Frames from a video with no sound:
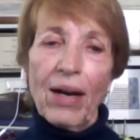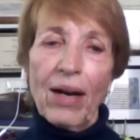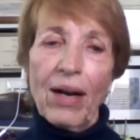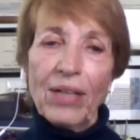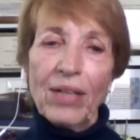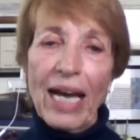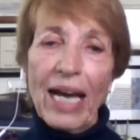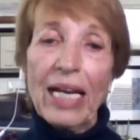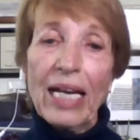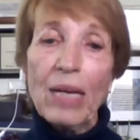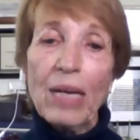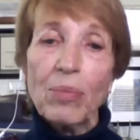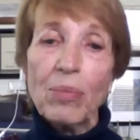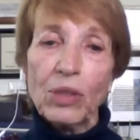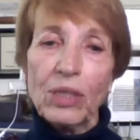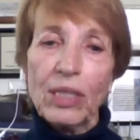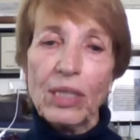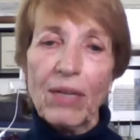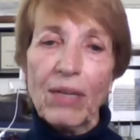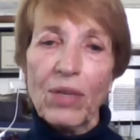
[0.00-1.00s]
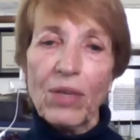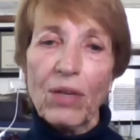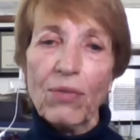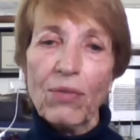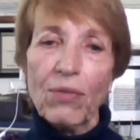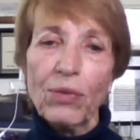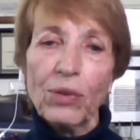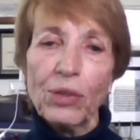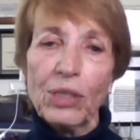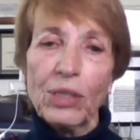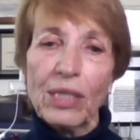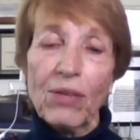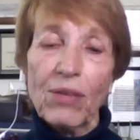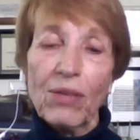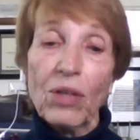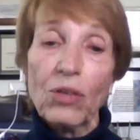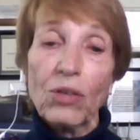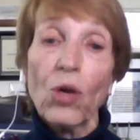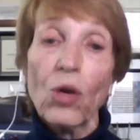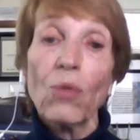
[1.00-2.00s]
are, not able to give their full
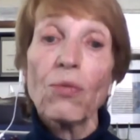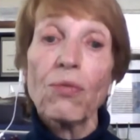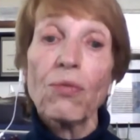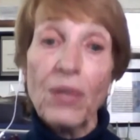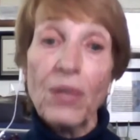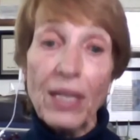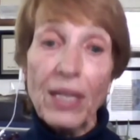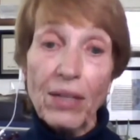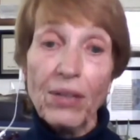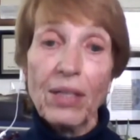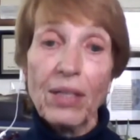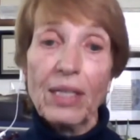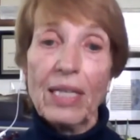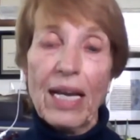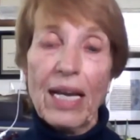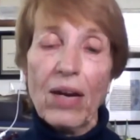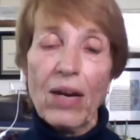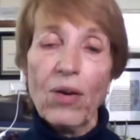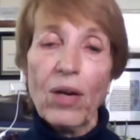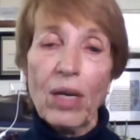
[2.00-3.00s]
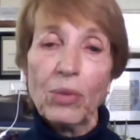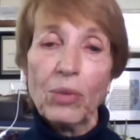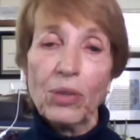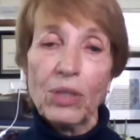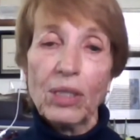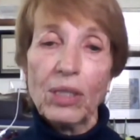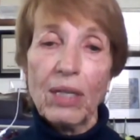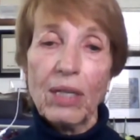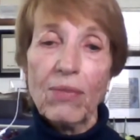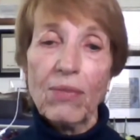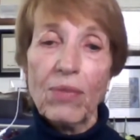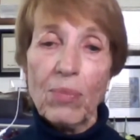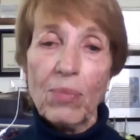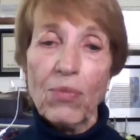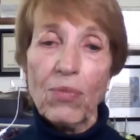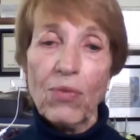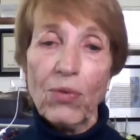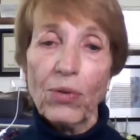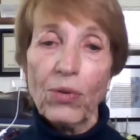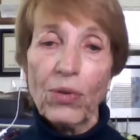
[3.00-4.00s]
self that don't feel that they are able to give
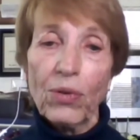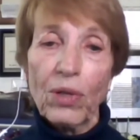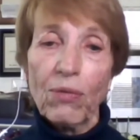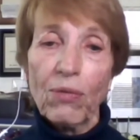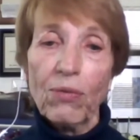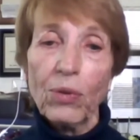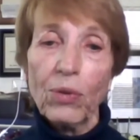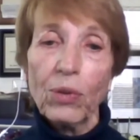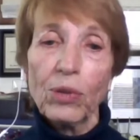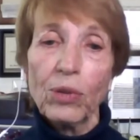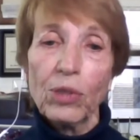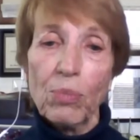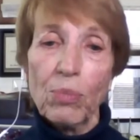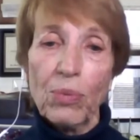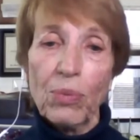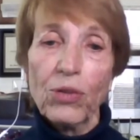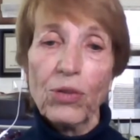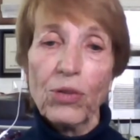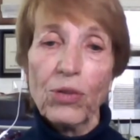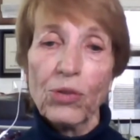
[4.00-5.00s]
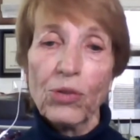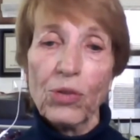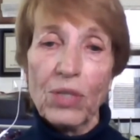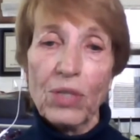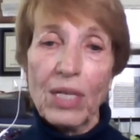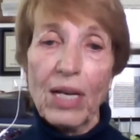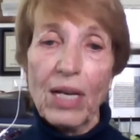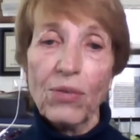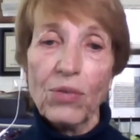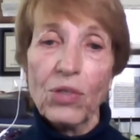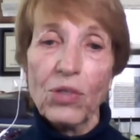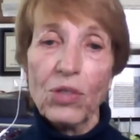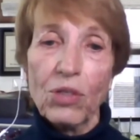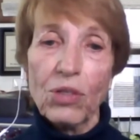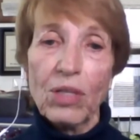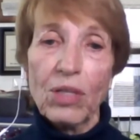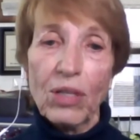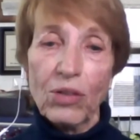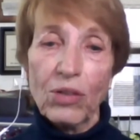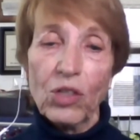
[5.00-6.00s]
them full, their full spiritual selves
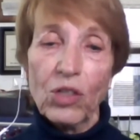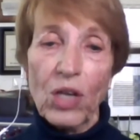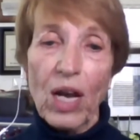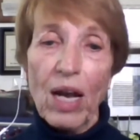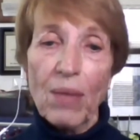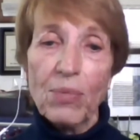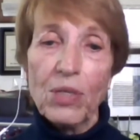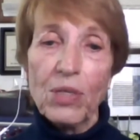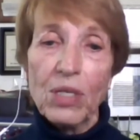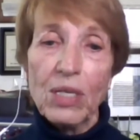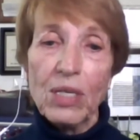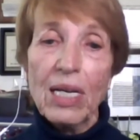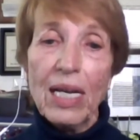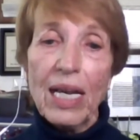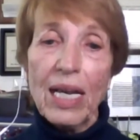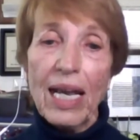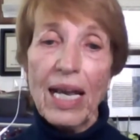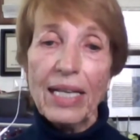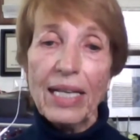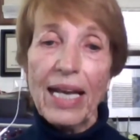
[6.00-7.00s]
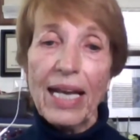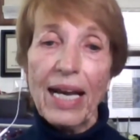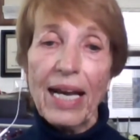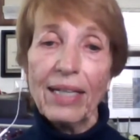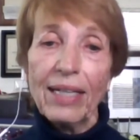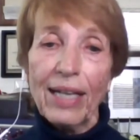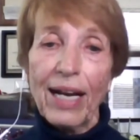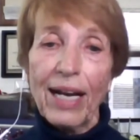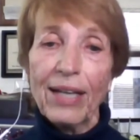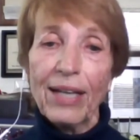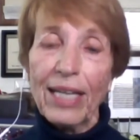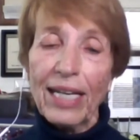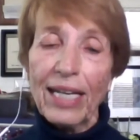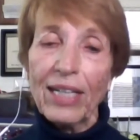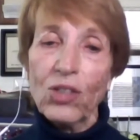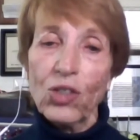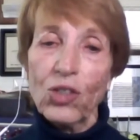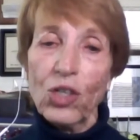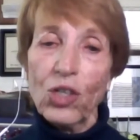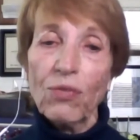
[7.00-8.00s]
to their jobs and yet i
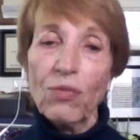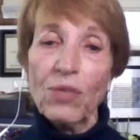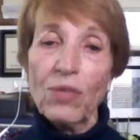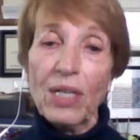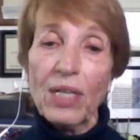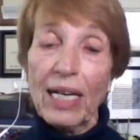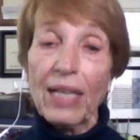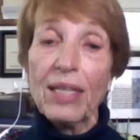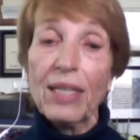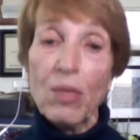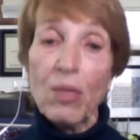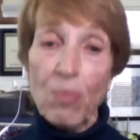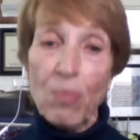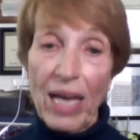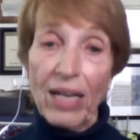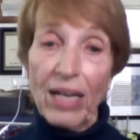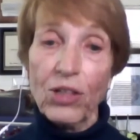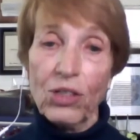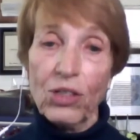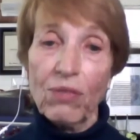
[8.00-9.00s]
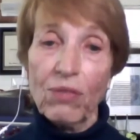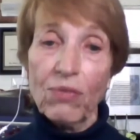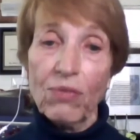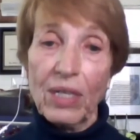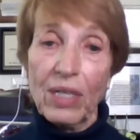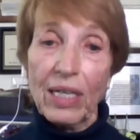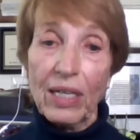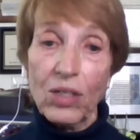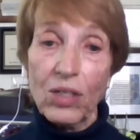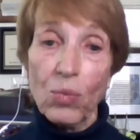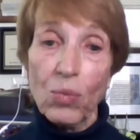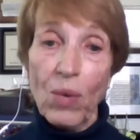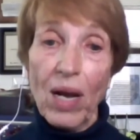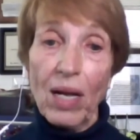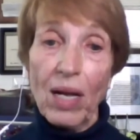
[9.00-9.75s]
think it's shifting and i think men are shifting as